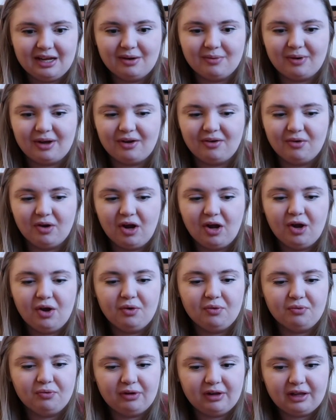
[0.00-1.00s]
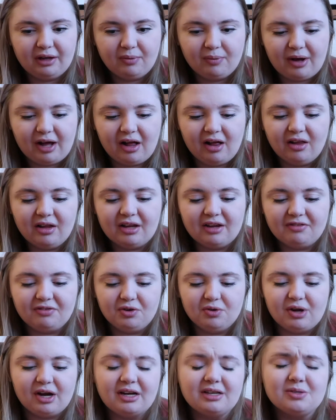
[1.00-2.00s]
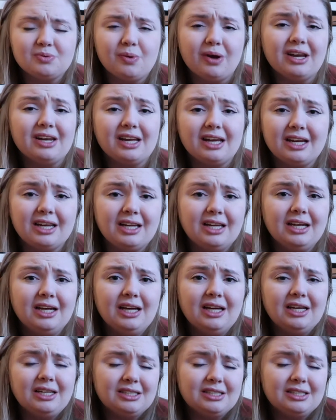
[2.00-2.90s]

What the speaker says: It went really well. If you guys want any